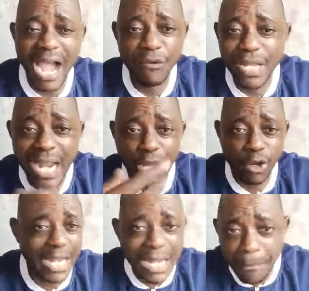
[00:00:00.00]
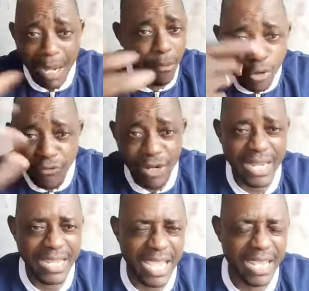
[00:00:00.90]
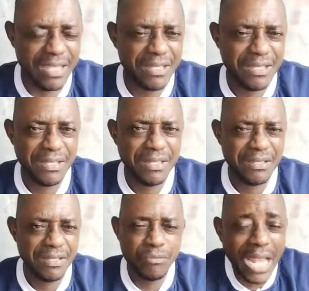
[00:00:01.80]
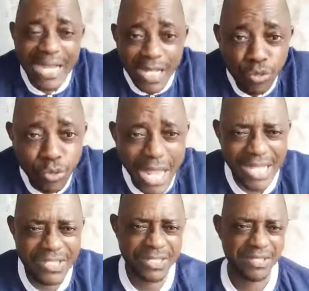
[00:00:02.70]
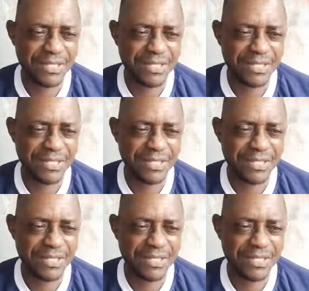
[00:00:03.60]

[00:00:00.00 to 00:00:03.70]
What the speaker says: I would record and they play all over the year. But I can't do that.